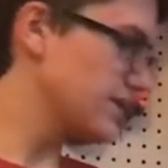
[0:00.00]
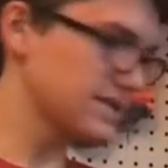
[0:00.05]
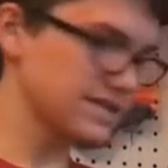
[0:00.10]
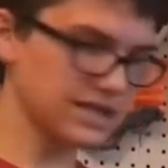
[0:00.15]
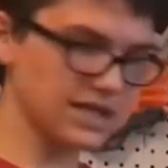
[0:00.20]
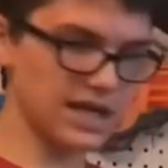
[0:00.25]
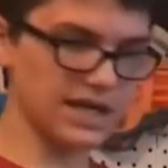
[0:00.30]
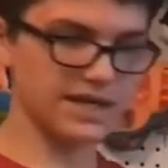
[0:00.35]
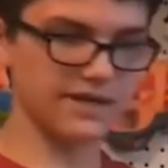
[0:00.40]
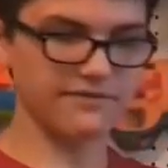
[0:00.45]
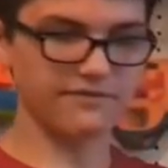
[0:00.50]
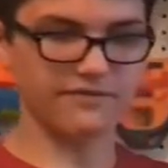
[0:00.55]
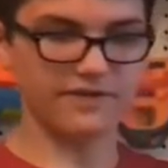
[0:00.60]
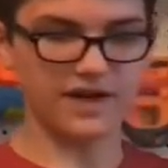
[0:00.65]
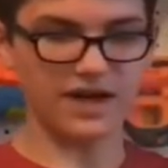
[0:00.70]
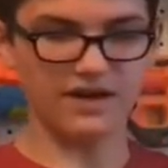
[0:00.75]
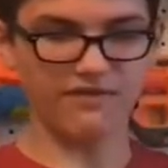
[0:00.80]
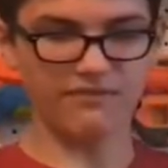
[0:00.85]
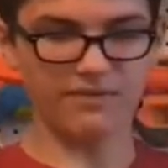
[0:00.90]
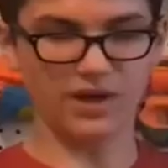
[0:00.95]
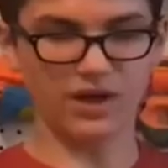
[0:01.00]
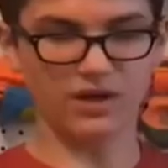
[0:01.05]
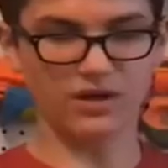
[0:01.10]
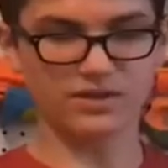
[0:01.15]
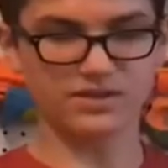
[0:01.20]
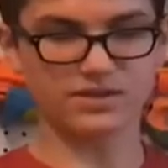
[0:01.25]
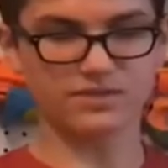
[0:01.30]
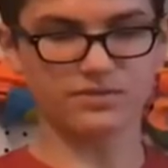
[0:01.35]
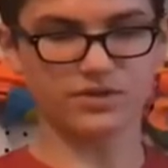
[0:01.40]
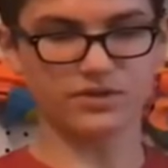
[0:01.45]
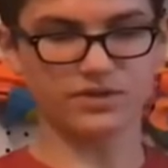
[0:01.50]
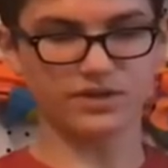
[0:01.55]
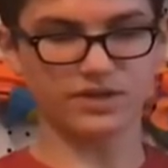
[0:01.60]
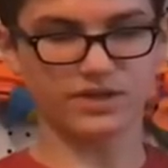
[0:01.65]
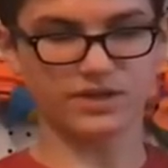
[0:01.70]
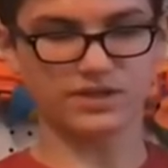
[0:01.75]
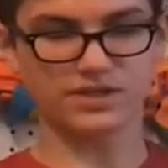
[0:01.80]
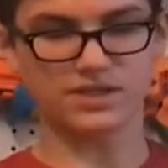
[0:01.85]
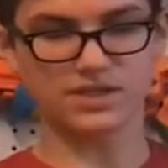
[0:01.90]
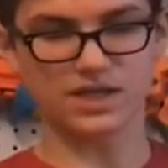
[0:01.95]
can slide in 5 balls. I'm only
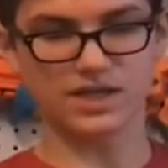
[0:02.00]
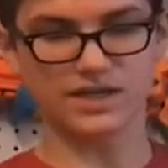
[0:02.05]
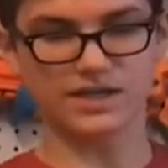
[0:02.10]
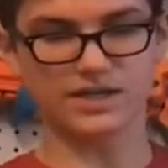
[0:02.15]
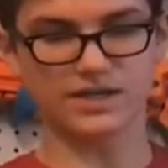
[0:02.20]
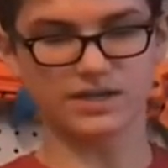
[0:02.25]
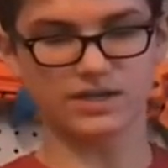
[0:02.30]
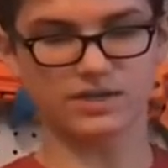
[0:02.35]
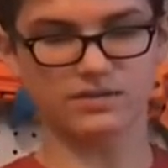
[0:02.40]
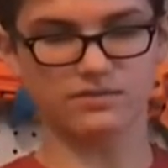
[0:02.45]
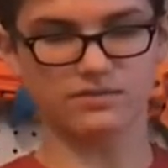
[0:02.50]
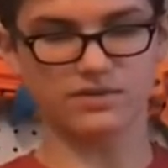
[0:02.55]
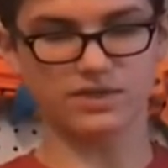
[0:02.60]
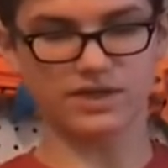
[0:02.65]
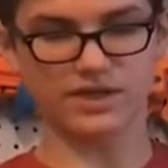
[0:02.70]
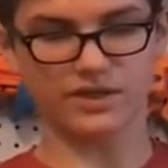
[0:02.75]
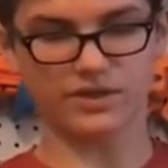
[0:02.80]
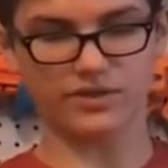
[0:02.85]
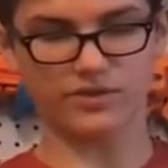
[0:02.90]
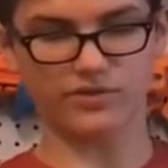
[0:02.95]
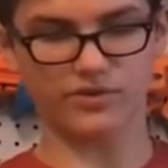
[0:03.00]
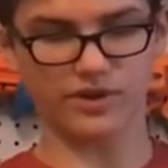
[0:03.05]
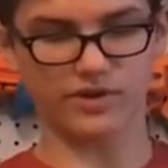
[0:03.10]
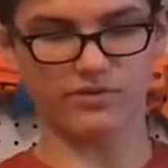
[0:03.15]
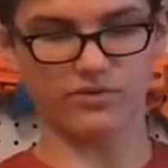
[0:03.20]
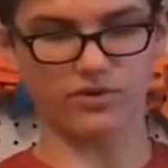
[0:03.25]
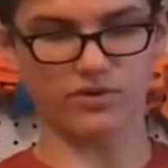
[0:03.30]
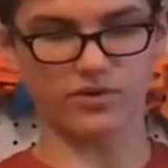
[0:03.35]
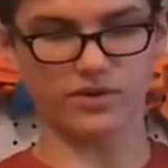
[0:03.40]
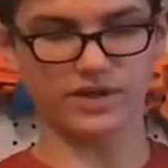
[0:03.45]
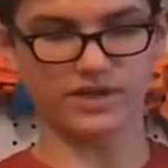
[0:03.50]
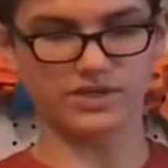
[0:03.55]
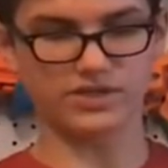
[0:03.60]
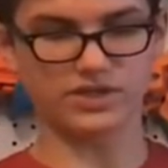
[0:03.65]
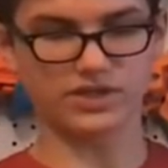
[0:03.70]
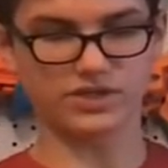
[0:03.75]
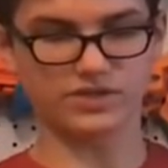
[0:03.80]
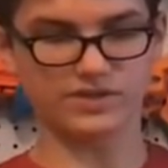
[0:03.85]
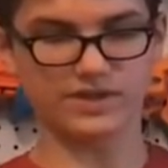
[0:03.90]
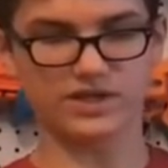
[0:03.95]
going to slide in like 3 real quick
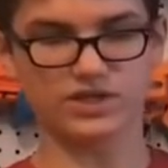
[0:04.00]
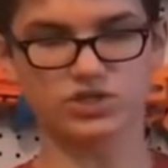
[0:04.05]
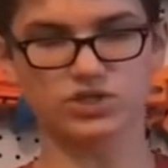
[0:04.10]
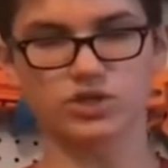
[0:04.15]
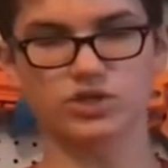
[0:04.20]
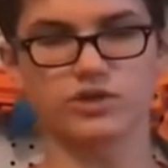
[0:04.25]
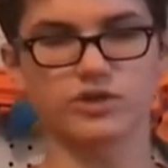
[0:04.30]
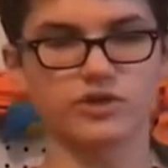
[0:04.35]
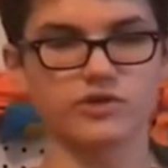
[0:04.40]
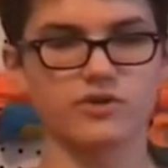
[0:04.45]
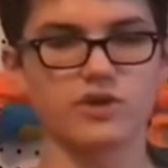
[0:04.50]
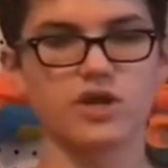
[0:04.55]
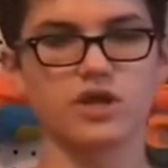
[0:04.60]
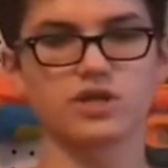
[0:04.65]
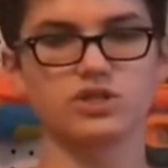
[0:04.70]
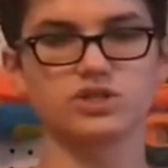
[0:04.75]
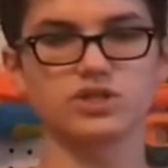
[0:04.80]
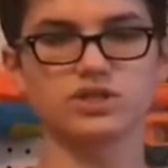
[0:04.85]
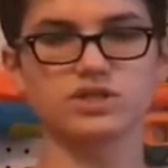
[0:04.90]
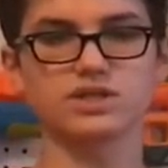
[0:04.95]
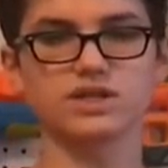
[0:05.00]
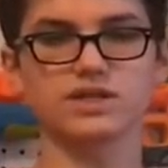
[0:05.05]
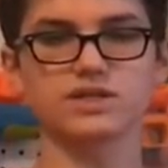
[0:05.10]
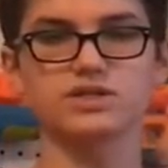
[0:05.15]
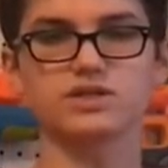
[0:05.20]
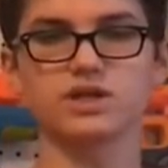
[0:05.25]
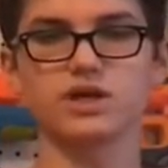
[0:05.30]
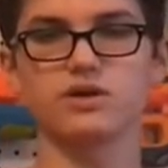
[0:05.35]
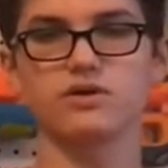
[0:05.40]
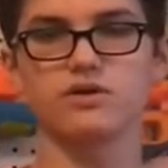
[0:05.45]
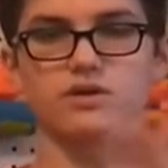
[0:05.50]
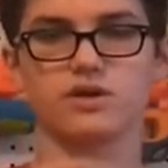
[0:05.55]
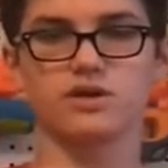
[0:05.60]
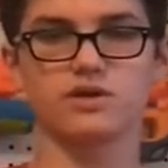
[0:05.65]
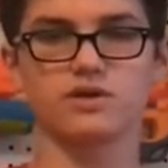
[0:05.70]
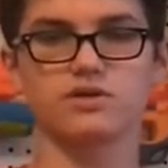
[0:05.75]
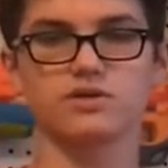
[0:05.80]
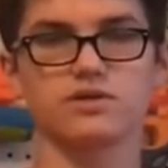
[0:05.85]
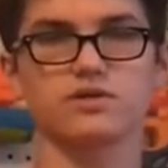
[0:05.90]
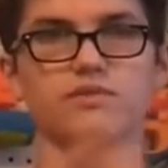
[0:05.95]
just so I can show you. Just like so.
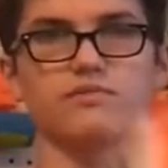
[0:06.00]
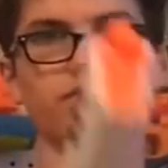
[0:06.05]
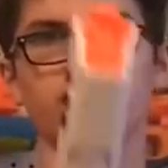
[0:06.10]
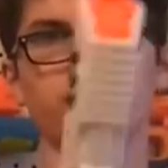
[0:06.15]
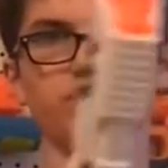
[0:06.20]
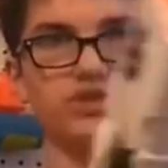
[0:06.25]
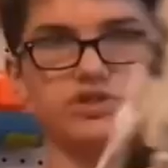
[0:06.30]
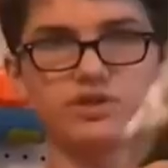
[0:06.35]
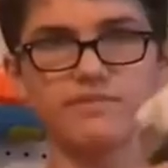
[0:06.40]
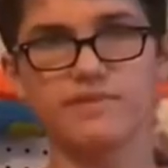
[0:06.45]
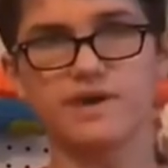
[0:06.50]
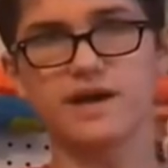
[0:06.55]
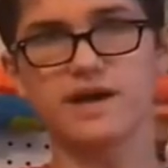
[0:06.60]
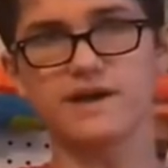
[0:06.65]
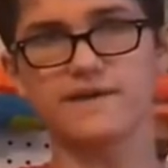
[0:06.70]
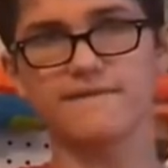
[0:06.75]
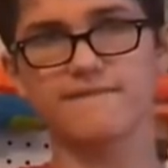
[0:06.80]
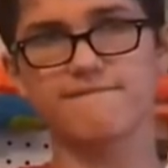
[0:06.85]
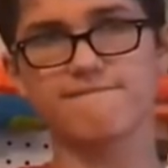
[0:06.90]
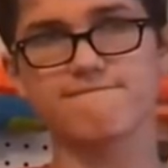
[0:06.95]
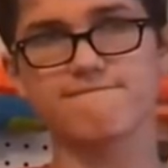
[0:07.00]
Push it back.